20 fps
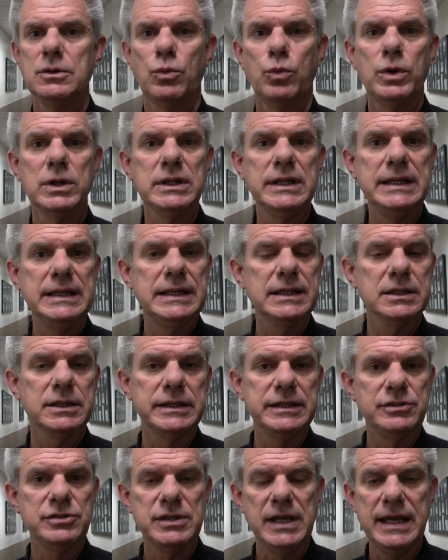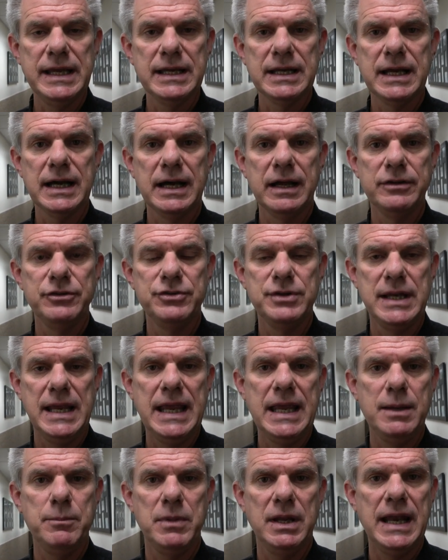willy nilly saying God's
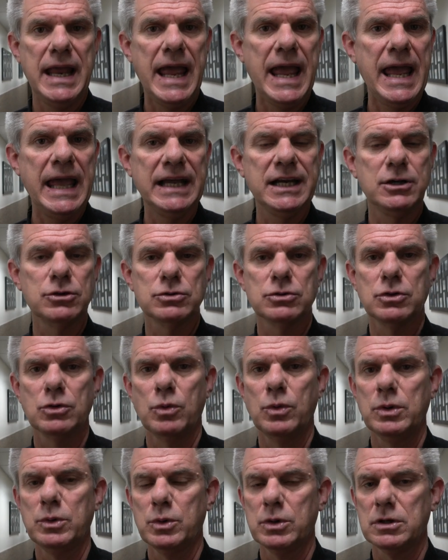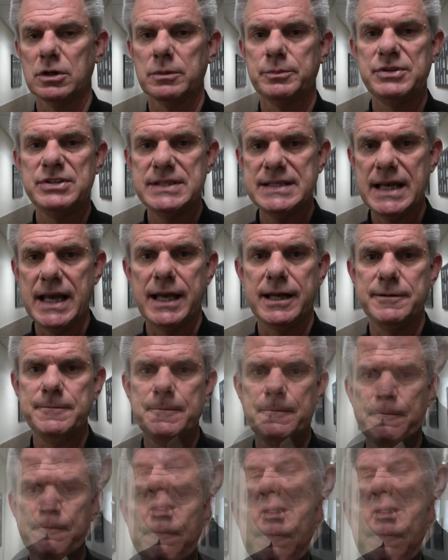name in anger or when we're upset.